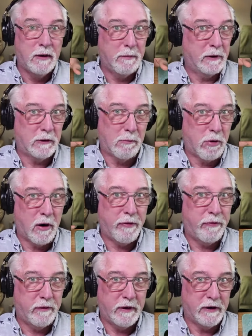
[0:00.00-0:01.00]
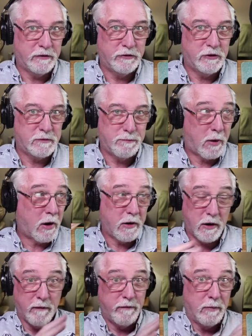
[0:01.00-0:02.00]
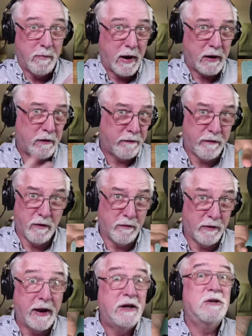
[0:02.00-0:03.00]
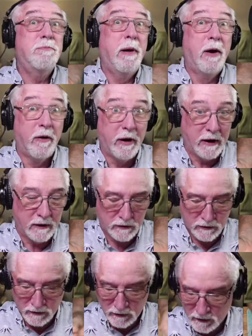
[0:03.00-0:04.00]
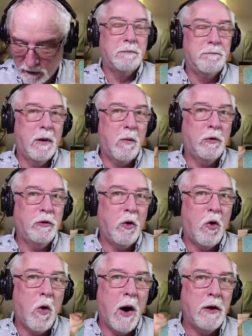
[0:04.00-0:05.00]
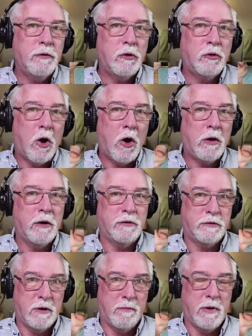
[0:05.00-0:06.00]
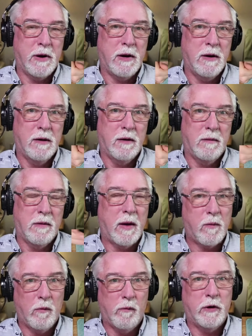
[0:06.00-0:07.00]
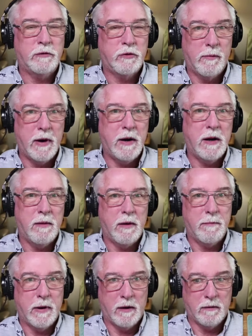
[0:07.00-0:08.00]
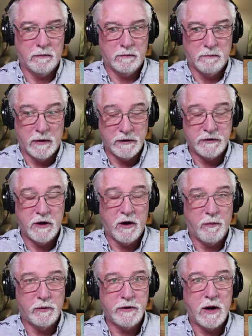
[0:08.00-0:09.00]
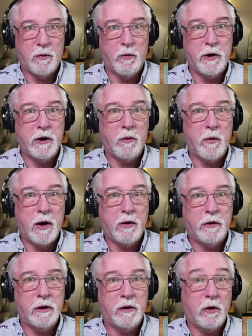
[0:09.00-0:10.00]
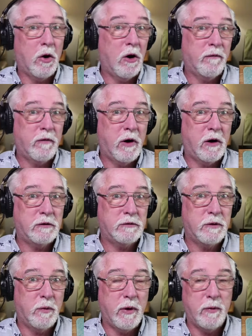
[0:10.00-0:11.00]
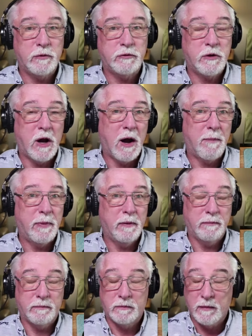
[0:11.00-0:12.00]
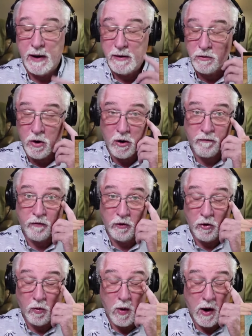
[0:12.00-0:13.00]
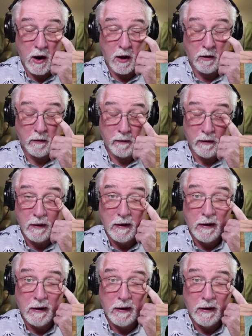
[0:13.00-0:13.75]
But the breath is just part of the microphone experience. But when you go out and you're talking to somebody, like when Resslermania and, and myself was out running around in the golf carts and we would stop and, and talk for a little while and,